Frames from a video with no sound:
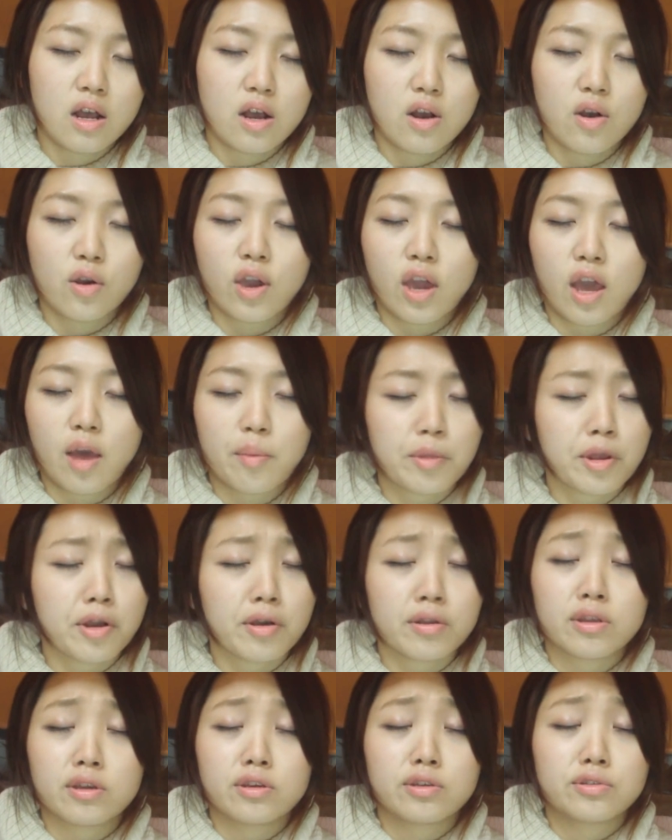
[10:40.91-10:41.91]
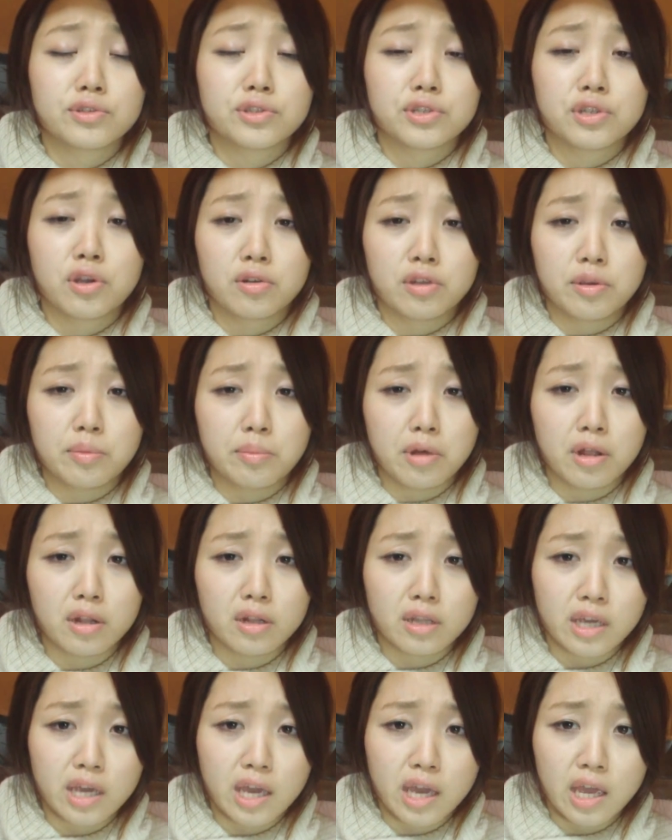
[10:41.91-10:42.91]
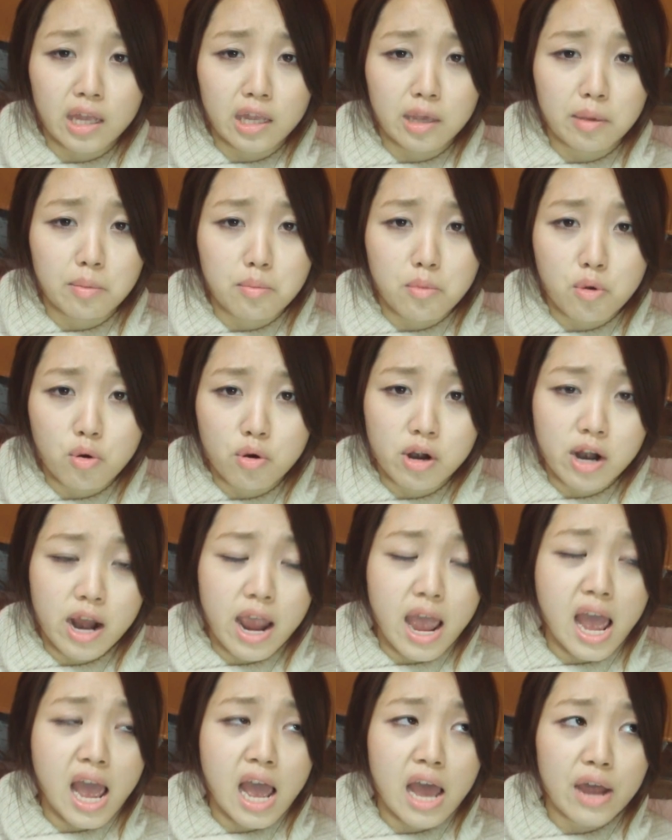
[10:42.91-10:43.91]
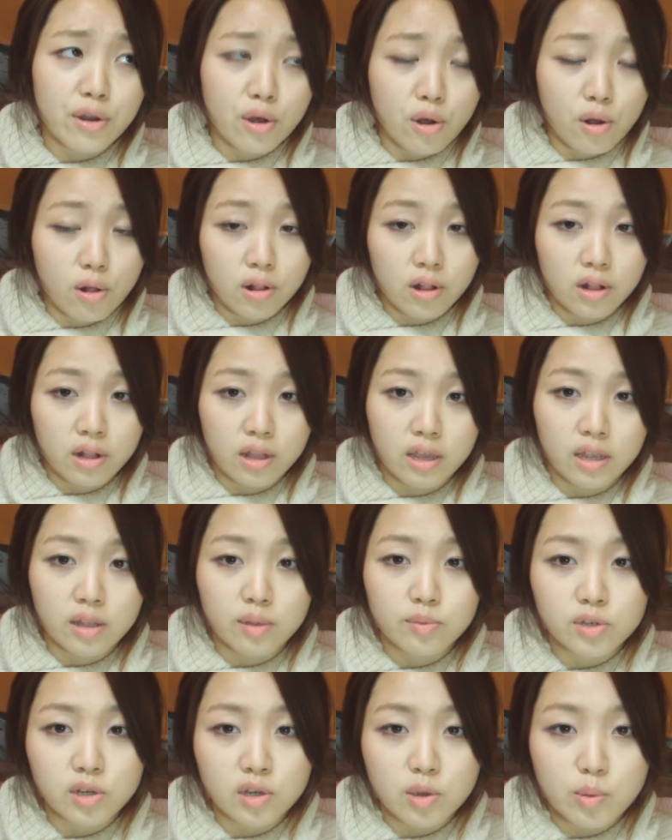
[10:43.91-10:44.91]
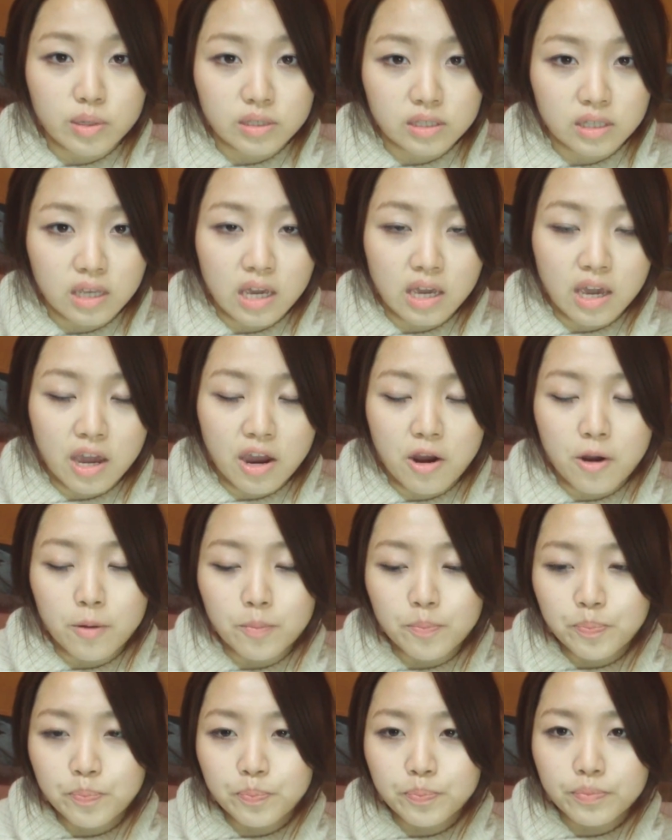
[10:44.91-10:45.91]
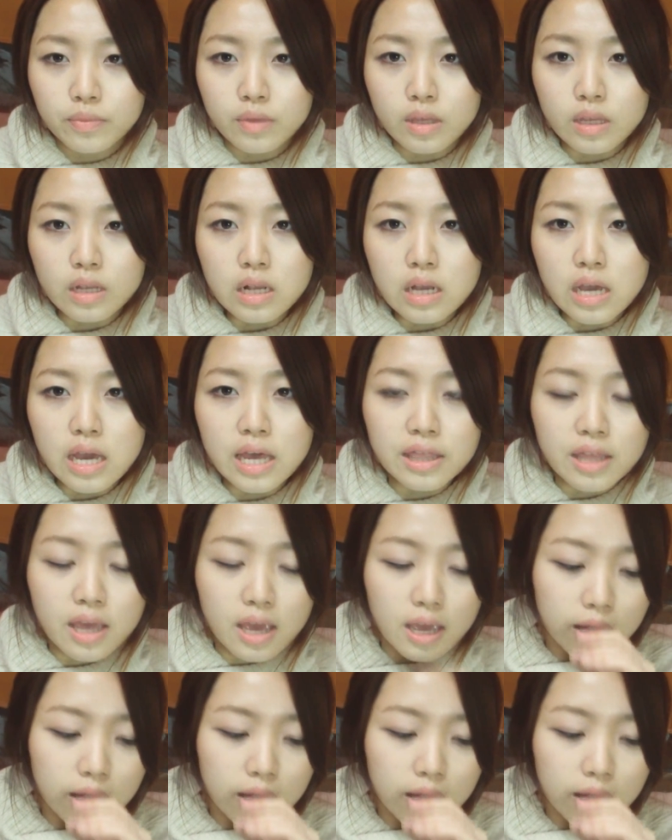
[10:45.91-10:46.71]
okay, I'm not gonna use Tony Moly anymore at all. And I'm talking about skincare. And